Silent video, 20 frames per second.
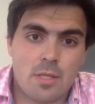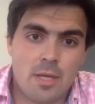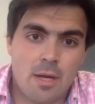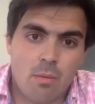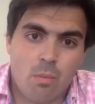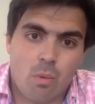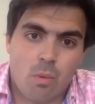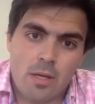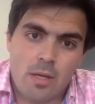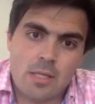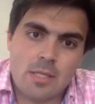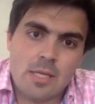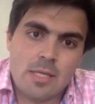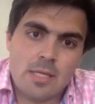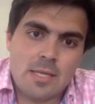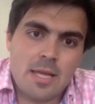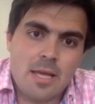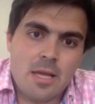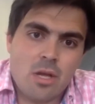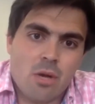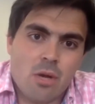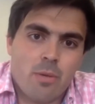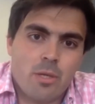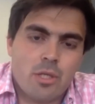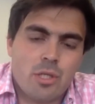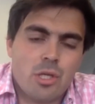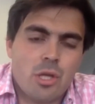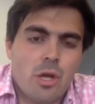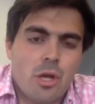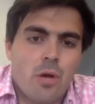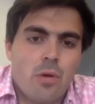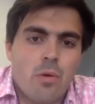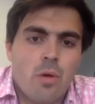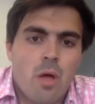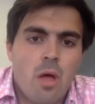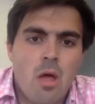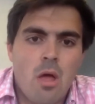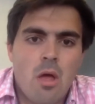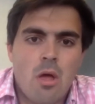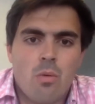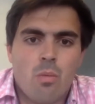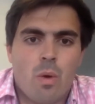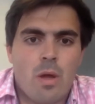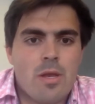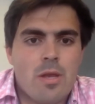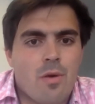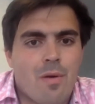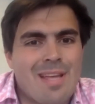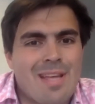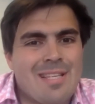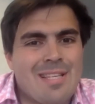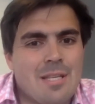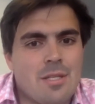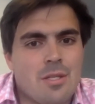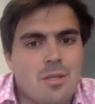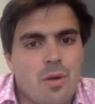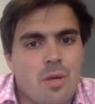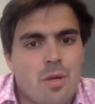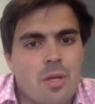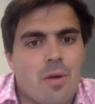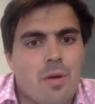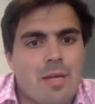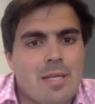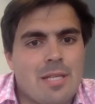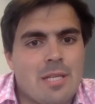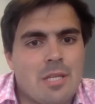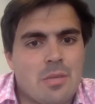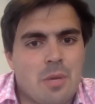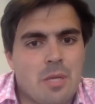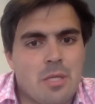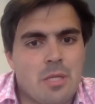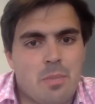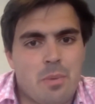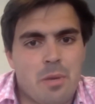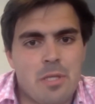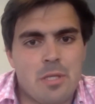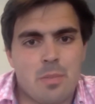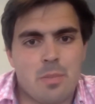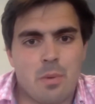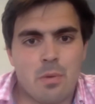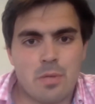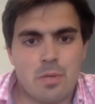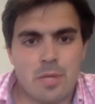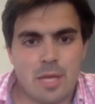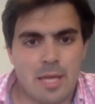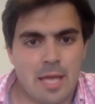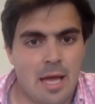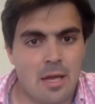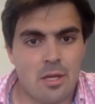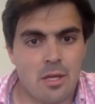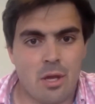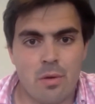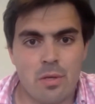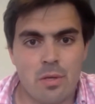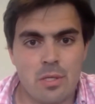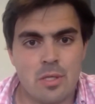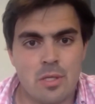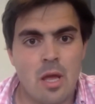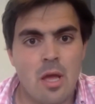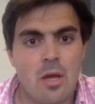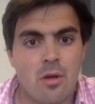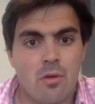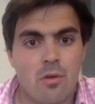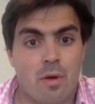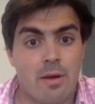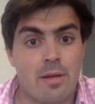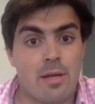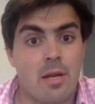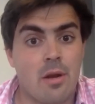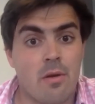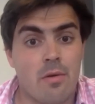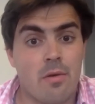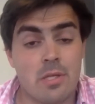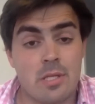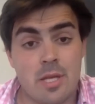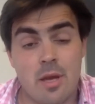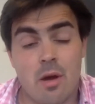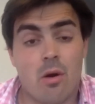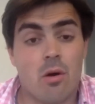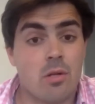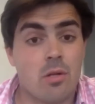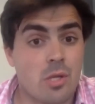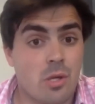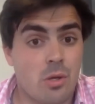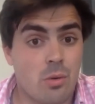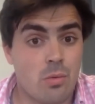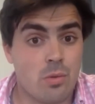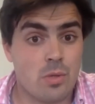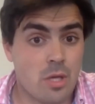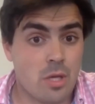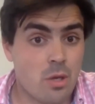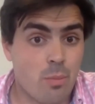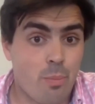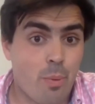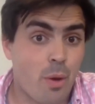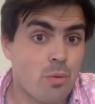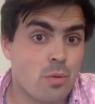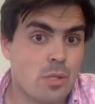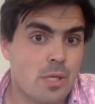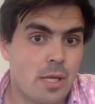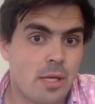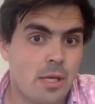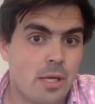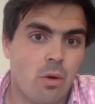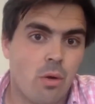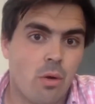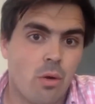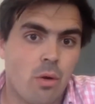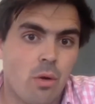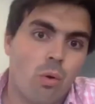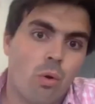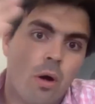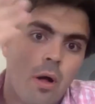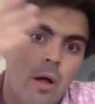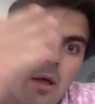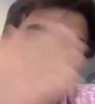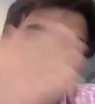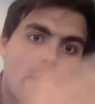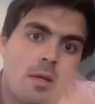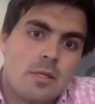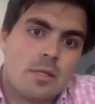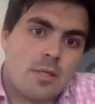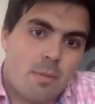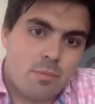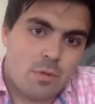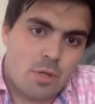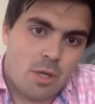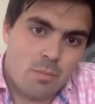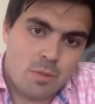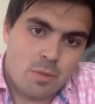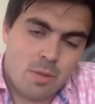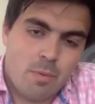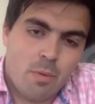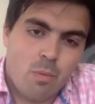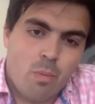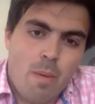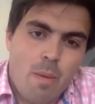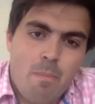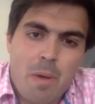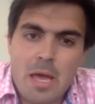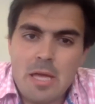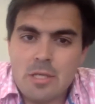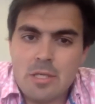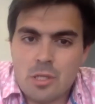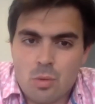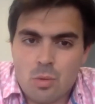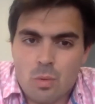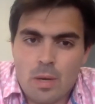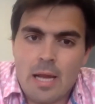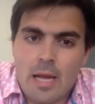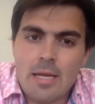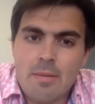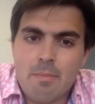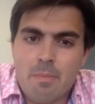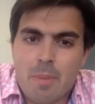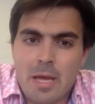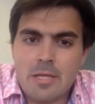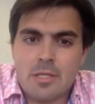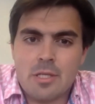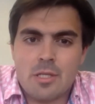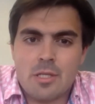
Now, while this is an e-commerce show, when you're doing your 80-20 principles, it can go as granular as the articles that you're posting, or sometimes some of the web pages or landing pages